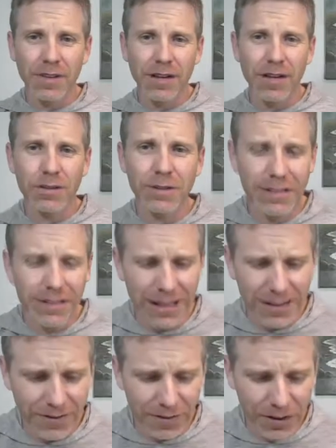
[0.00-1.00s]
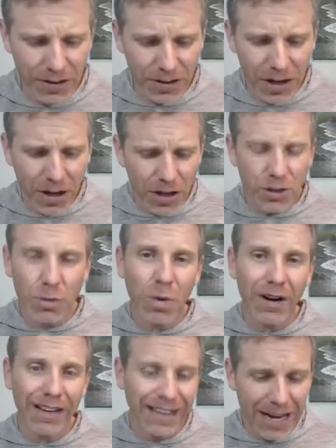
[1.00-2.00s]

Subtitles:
Here's what it says in verse 20.